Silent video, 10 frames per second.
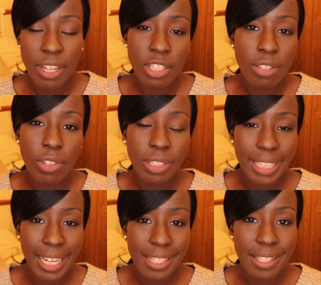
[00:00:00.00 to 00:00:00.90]
You've got
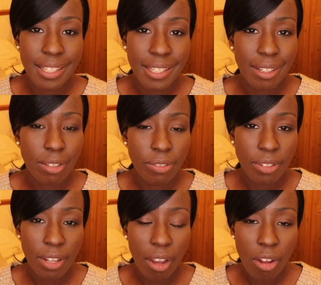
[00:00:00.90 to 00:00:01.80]
to ask yourself,
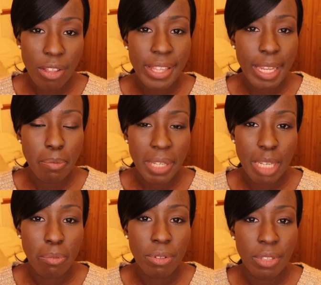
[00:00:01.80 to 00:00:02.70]
are they
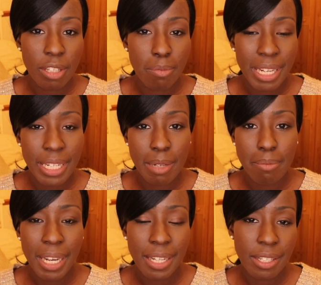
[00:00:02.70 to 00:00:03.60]
people that have made an
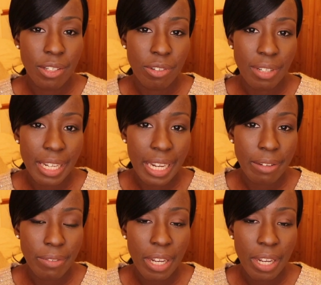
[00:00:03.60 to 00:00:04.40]
impact in your life?